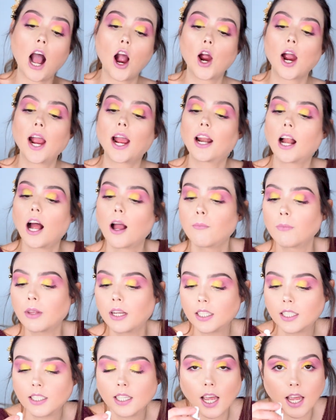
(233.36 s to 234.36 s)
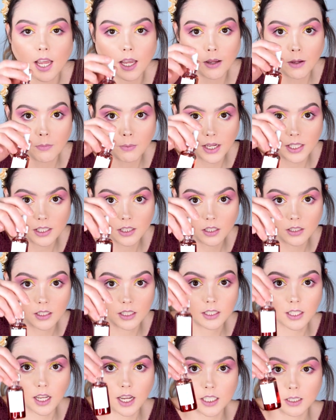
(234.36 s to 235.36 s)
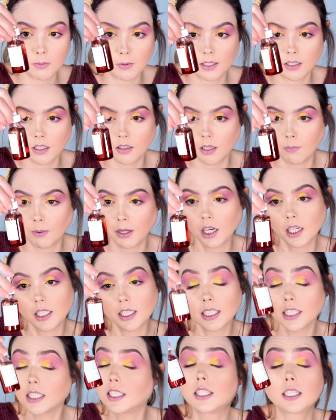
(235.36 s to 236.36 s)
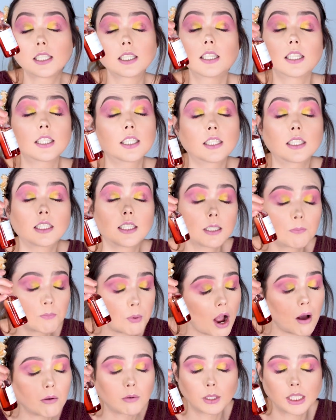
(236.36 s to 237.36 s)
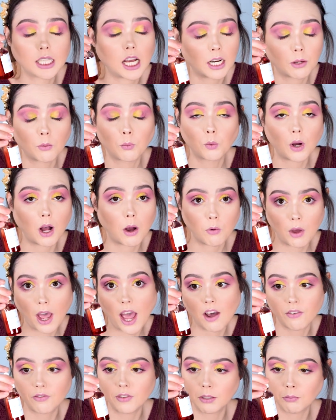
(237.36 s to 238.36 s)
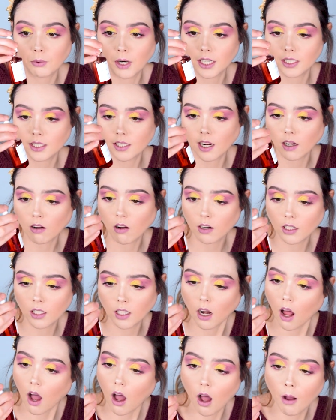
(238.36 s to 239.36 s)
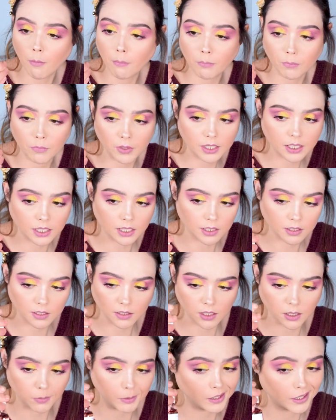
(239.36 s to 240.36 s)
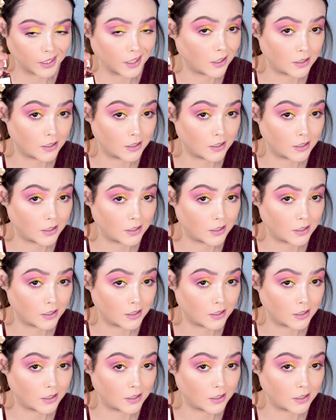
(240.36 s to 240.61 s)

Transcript: all right, I'm gonna say based on the size, based on the appearance, this is this is probably got a, a hefty price tag on it. Um, this easily could be like